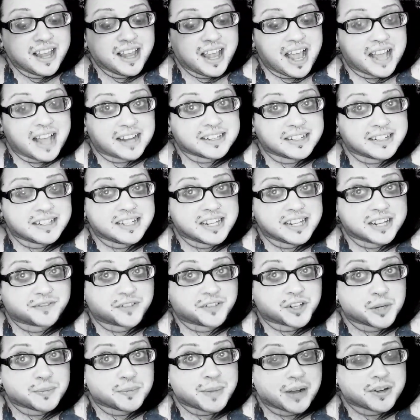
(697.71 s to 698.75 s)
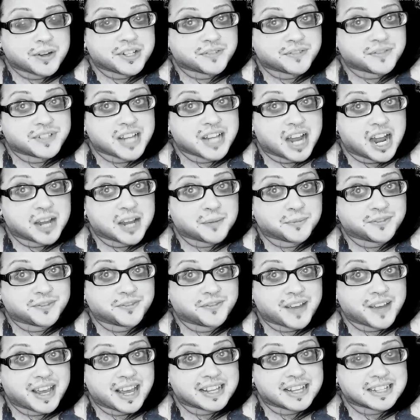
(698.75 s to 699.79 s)
at different amounts of time
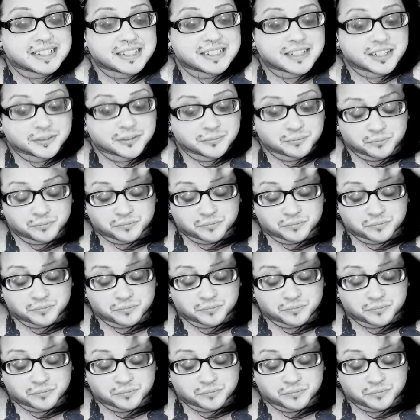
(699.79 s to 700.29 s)
fast.